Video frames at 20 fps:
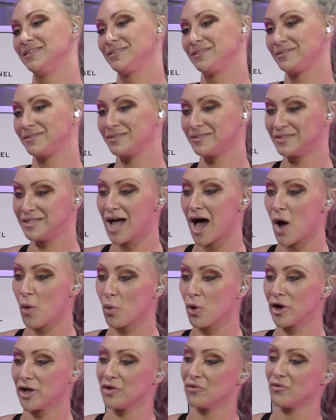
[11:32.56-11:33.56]
not
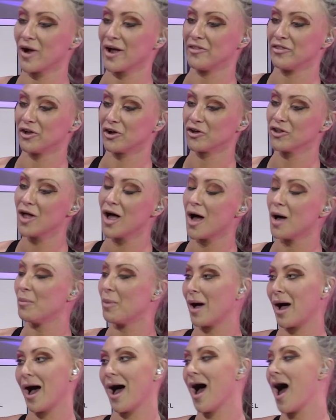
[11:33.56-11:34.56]
working right in their club,
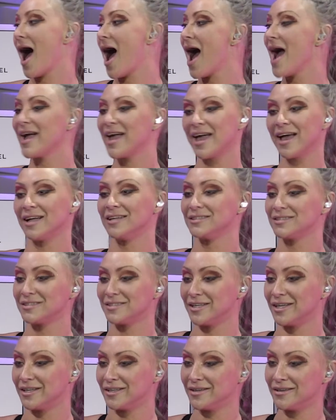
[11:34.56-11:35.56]
I can't
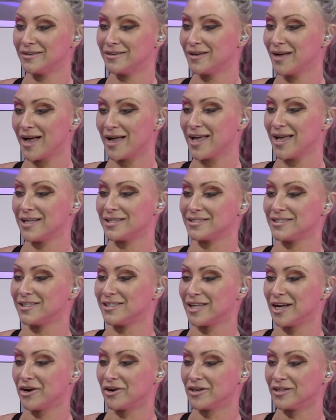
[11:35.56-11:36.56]
sit
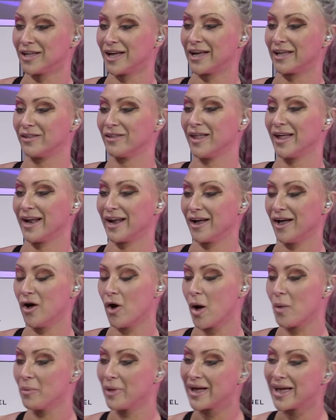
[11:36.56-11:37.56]
there and let it go.
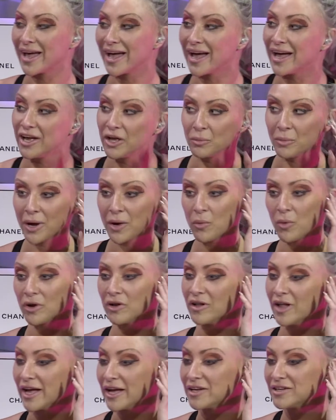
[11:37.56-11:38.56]
I'm like, hey, you might want
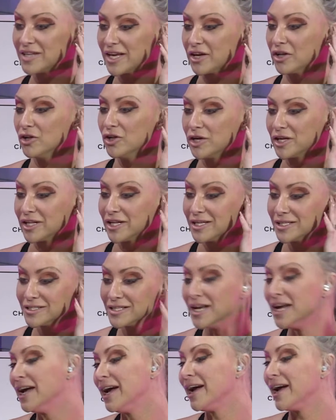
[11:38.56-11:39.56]
to take a look at this,
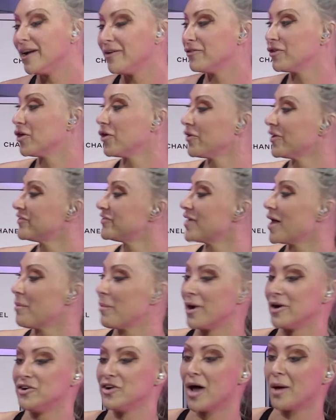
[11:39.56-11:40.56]
even though that's not
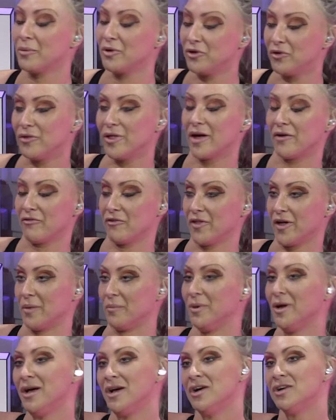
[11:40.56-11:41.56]
my job to do that for them.
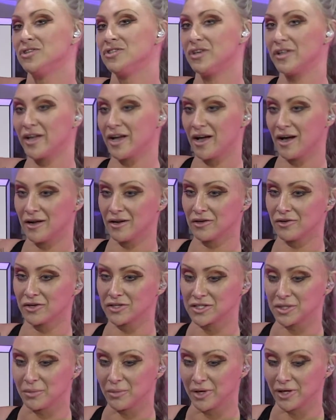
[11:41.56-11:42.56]
So they kind of looked
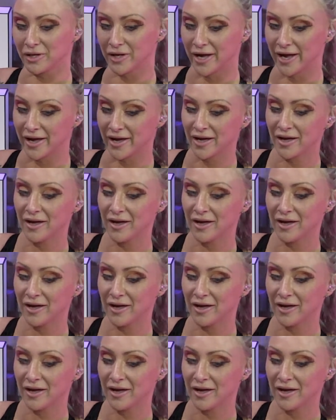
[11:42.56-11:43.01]
at me like,